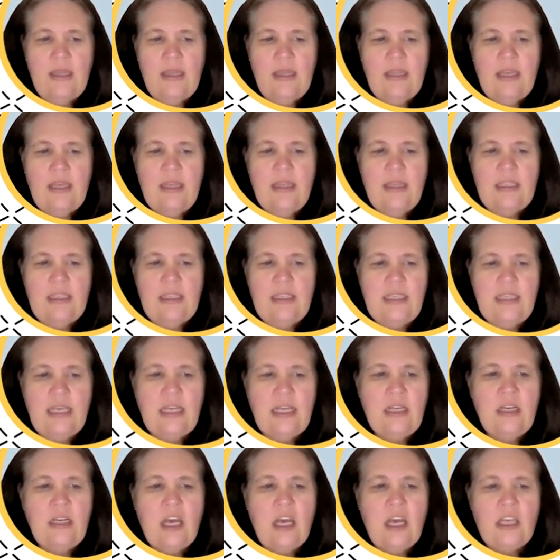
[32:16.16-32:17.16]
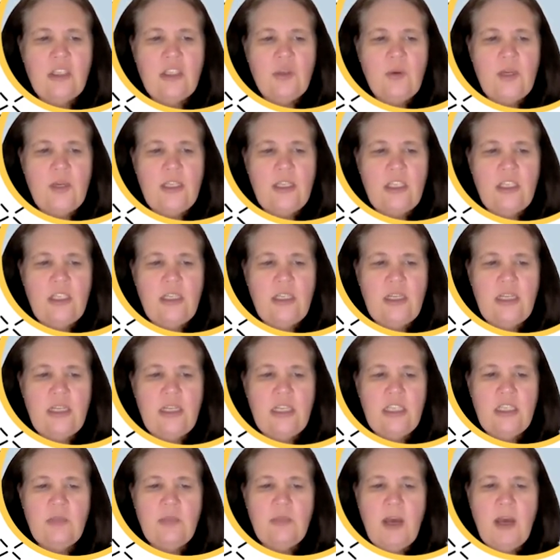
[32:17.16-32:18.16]
And then the second last question, did
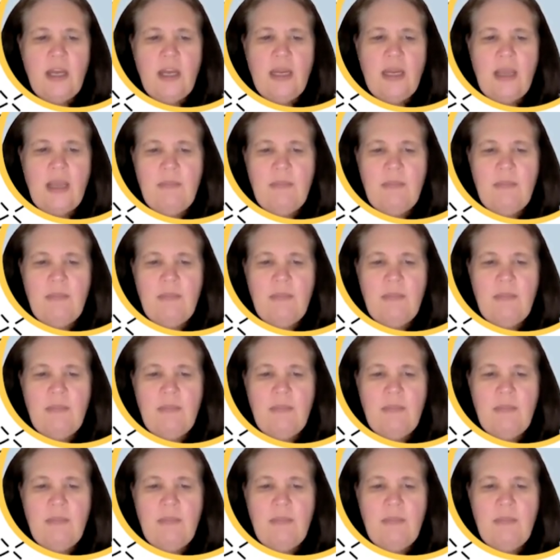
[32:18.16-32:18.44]
a smart